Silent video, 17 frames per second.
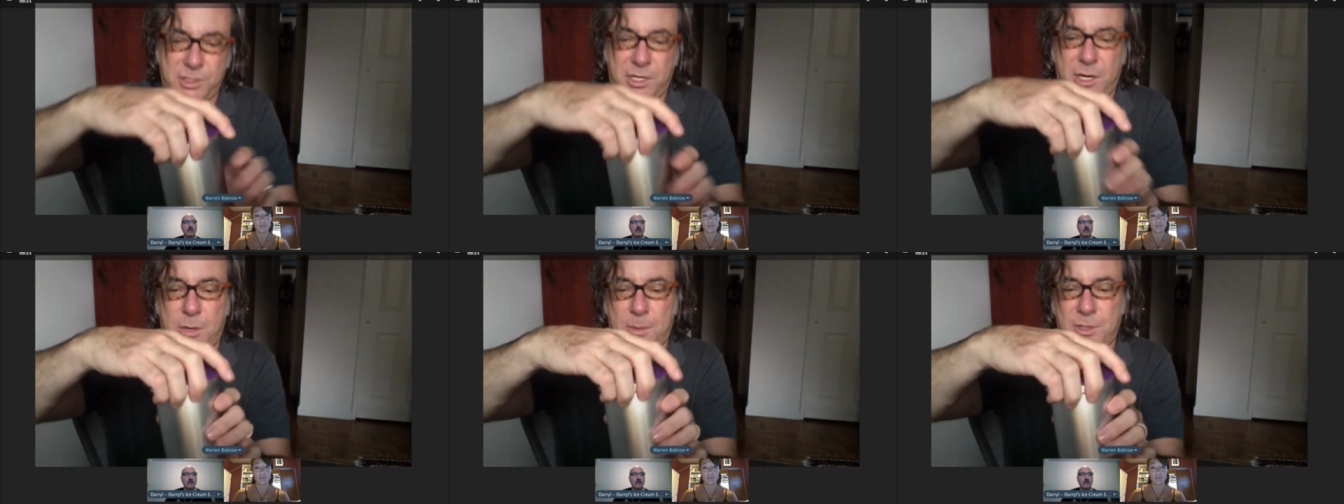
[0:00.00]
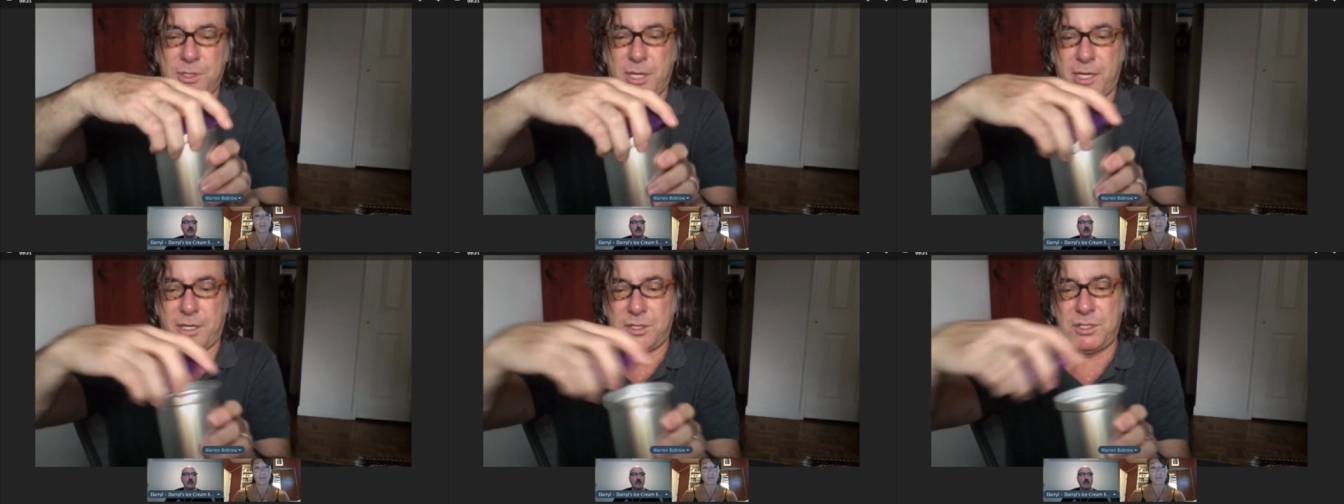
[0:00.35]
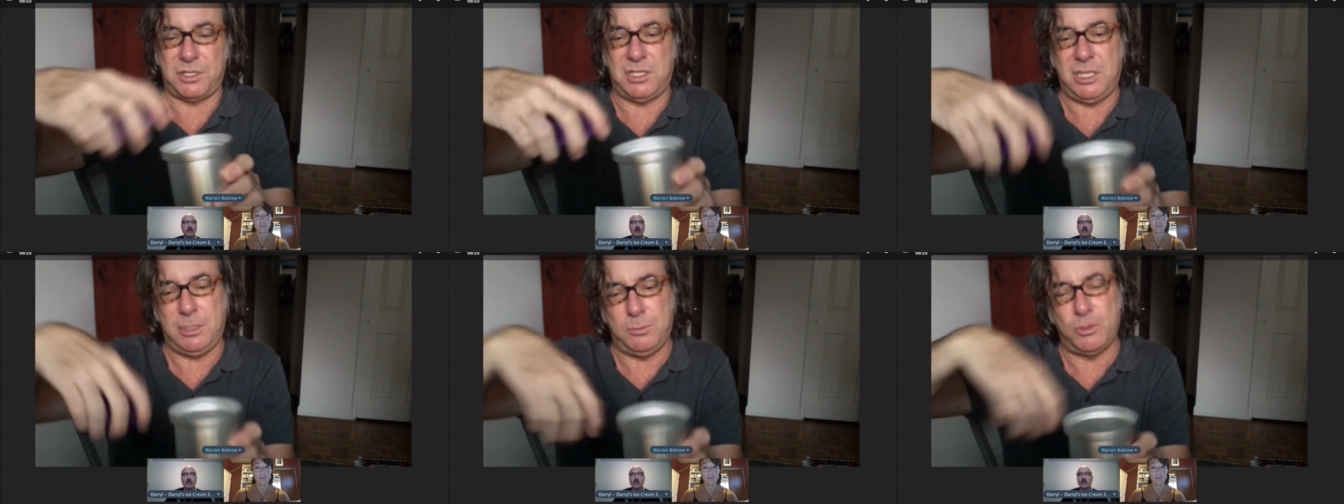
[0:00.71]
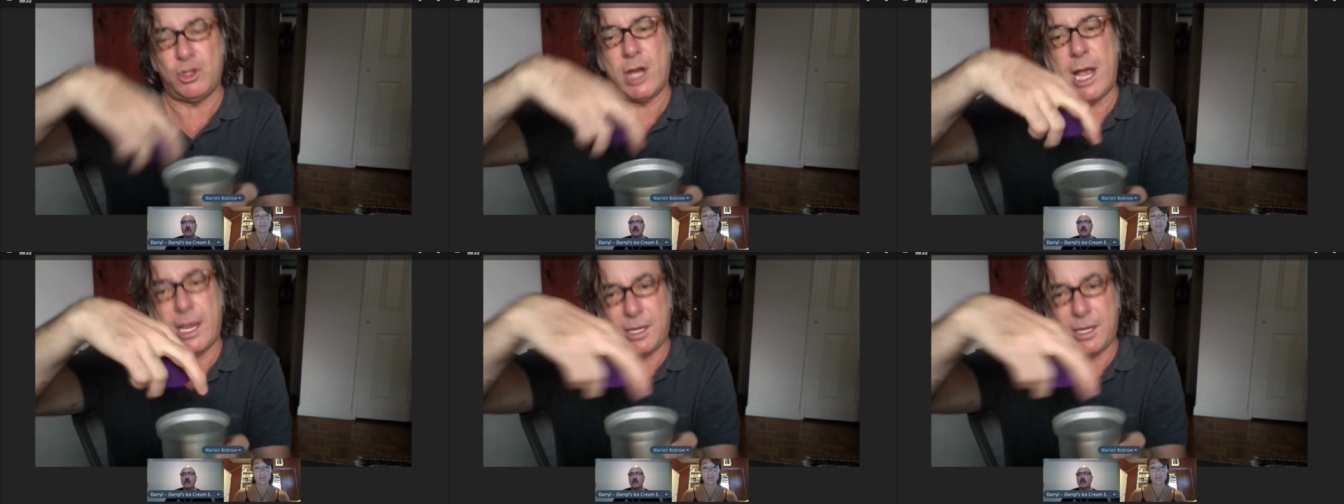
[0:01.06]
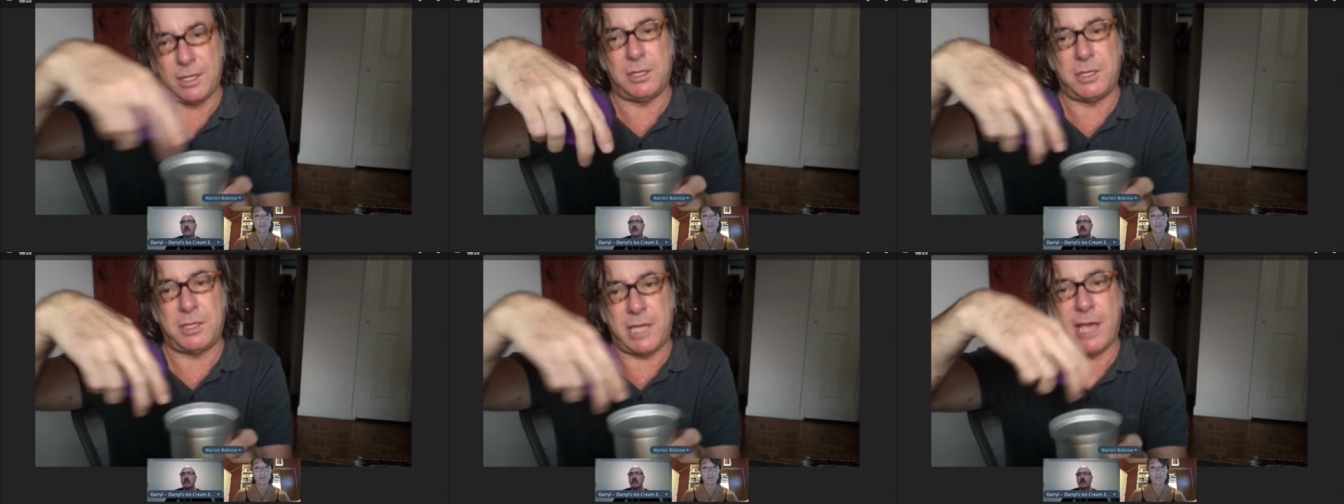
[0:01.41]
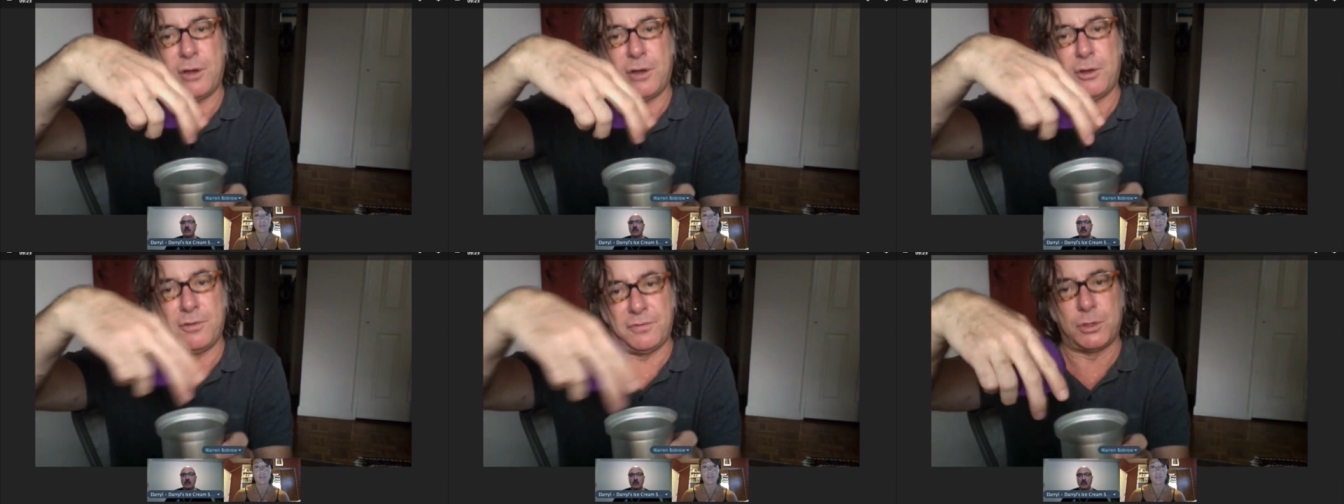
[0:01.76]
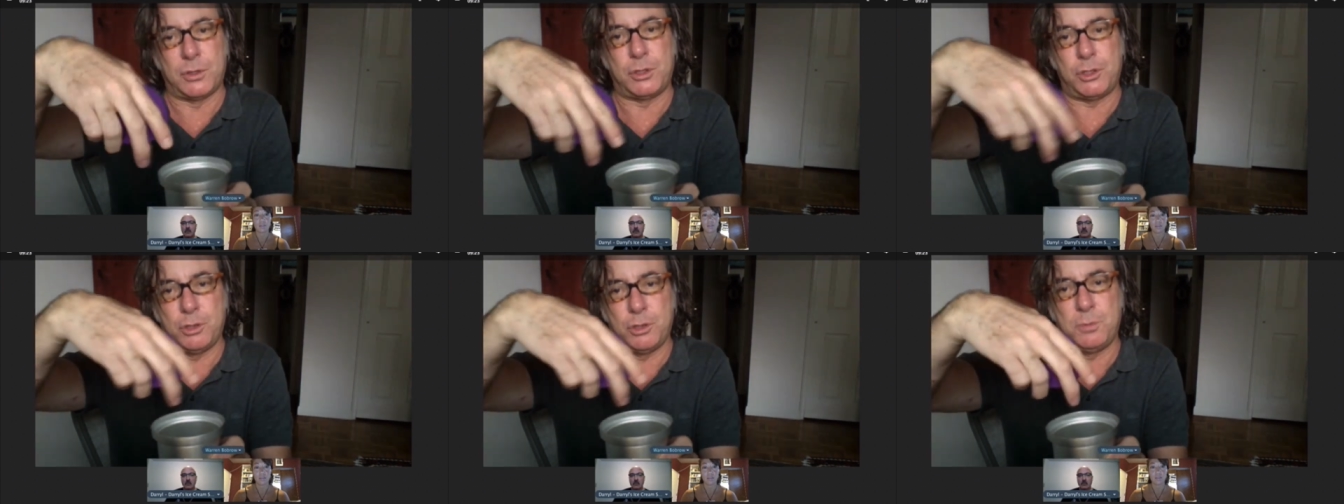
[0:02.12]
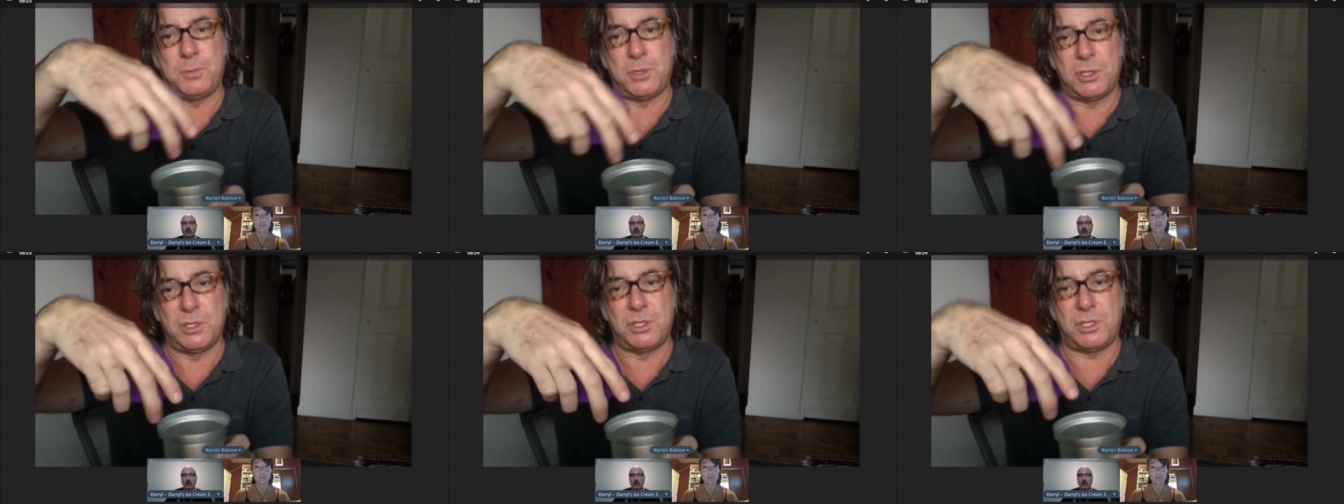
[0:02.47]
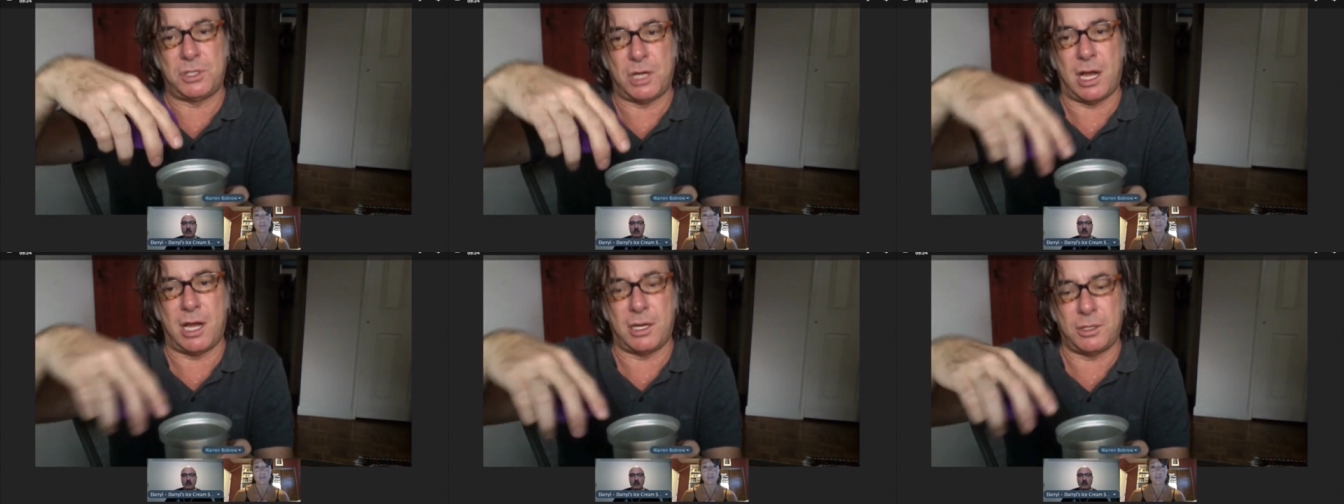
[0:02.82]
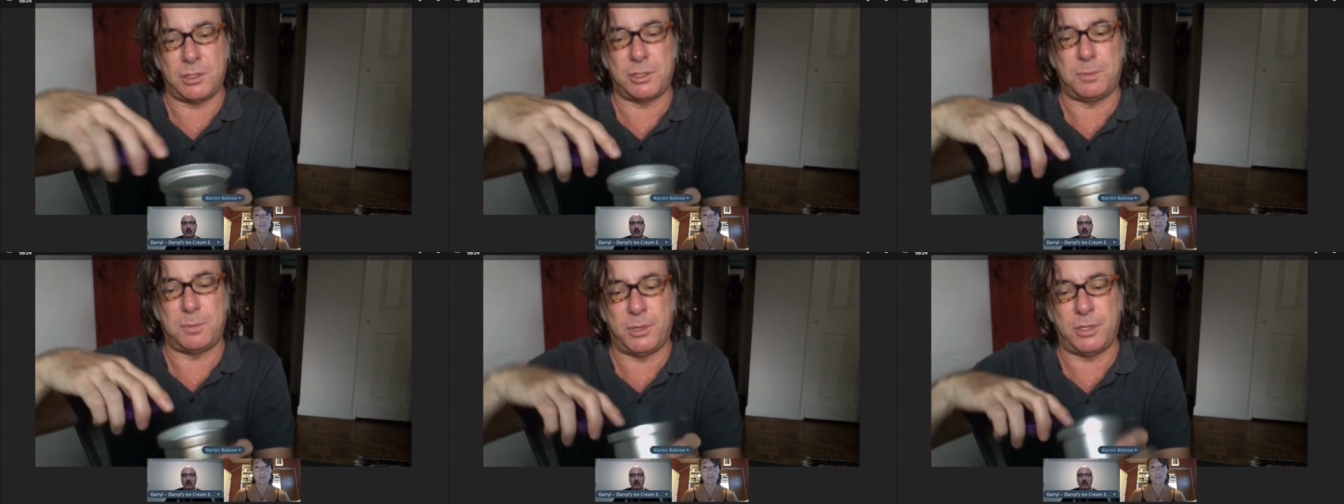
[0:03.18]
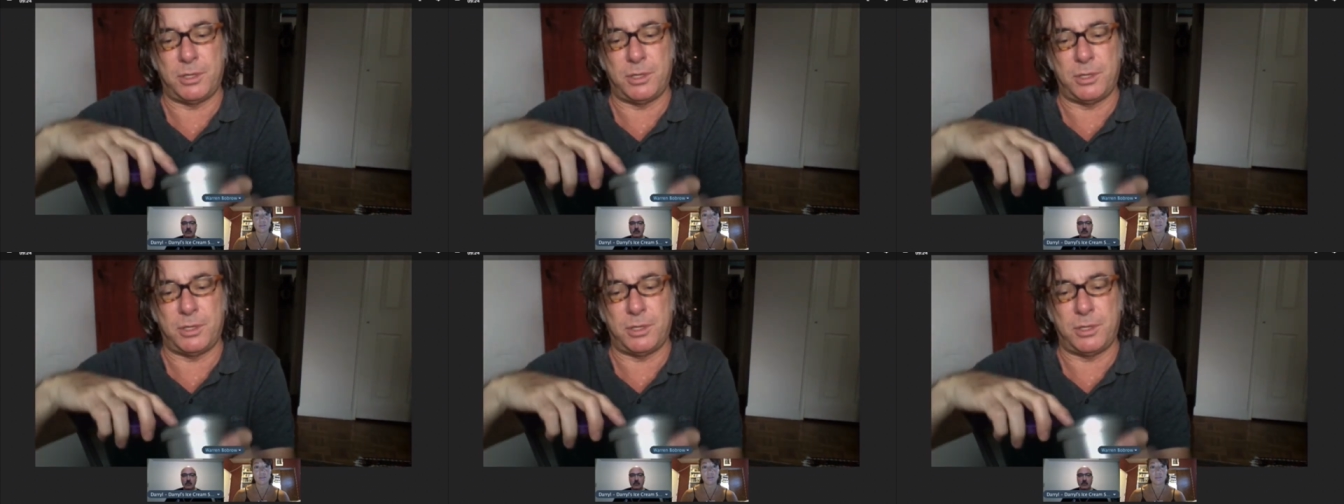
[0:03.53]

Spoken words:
say almost like a steam-jacketed kettle for soups and stocks.